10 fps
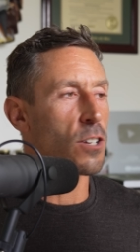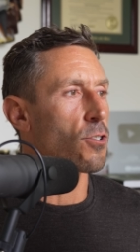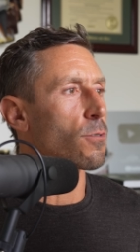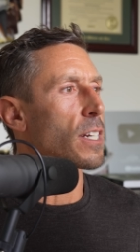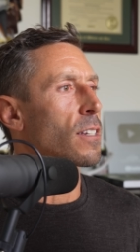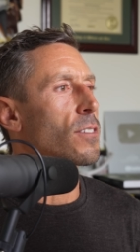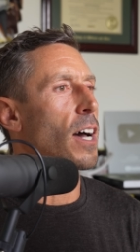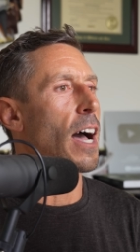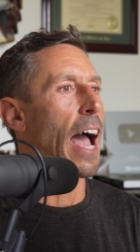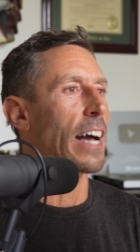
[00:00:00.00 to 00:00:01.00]
Andrew
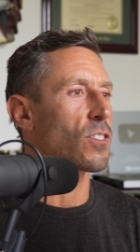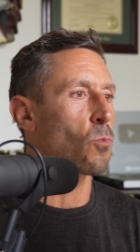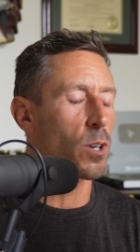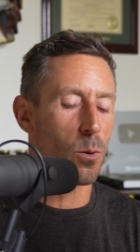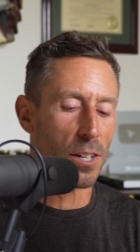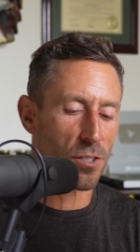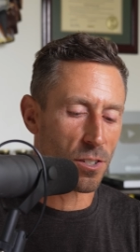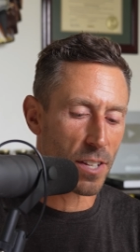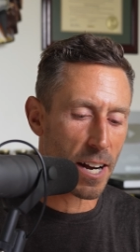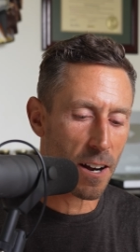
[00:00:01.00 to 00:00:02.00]
didn't uh, ask more
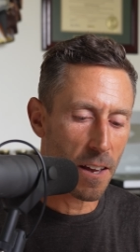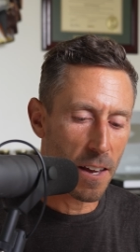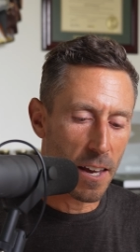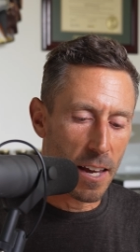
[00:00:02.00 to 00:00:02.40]
questions there.